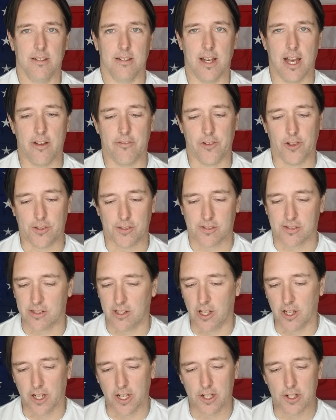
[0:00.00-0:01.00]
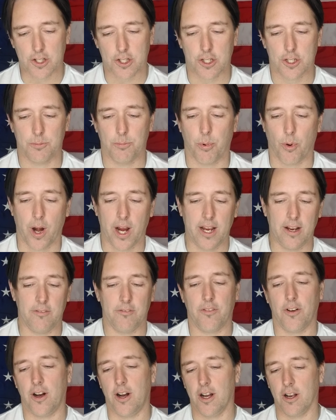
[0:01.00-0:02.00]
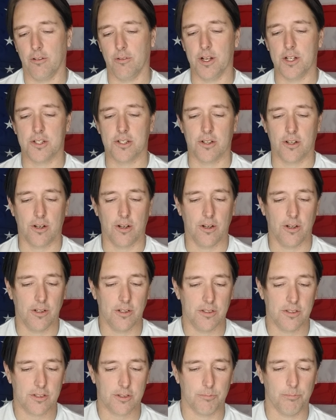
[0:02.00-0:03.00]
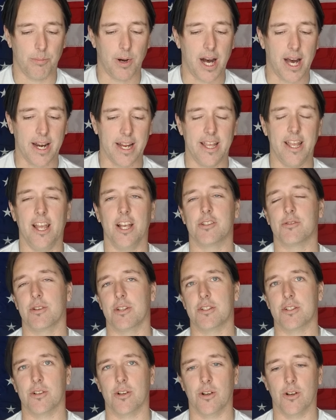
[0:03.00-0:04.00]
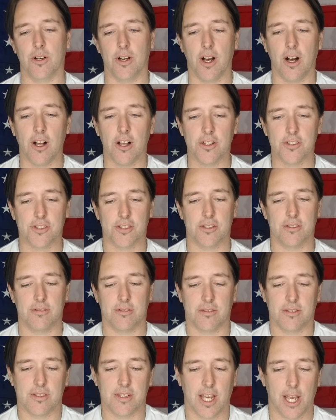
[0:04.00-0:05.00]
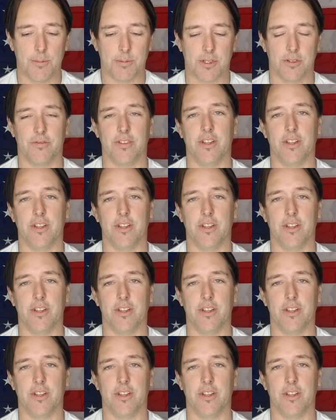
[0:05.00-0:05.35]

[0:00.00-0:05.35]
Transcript: I feel sluggish, brain fog returns, body aches return, all types of